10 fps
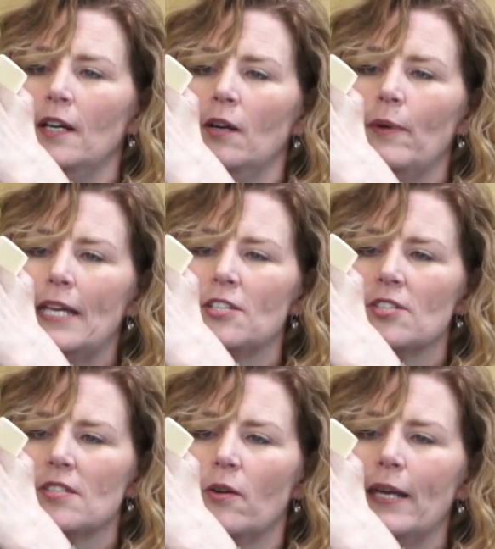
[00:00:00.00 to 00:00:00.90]
we can
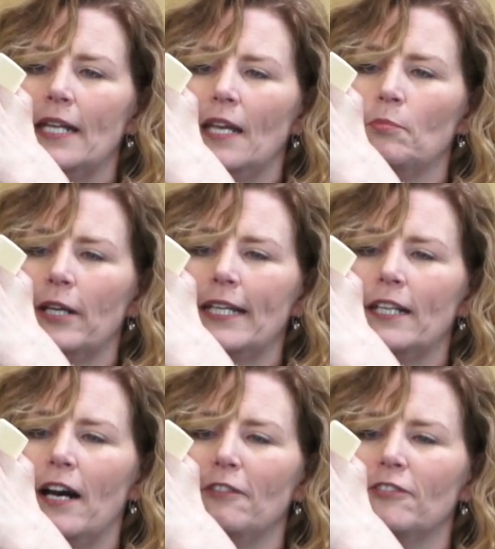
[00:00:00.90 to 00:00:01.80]
just go in and break it
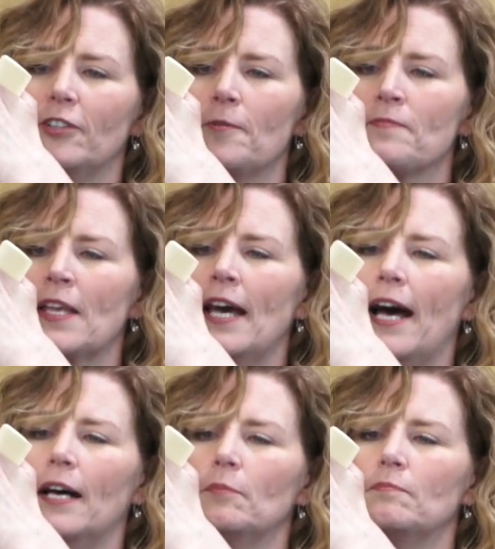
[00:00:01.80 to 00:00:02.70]
off.
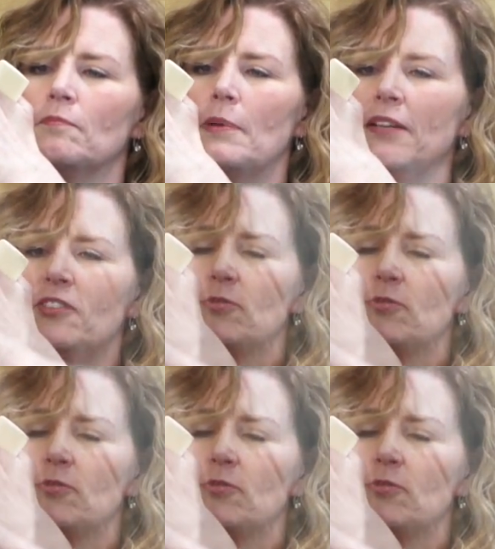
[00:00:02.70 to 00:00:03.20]
But if you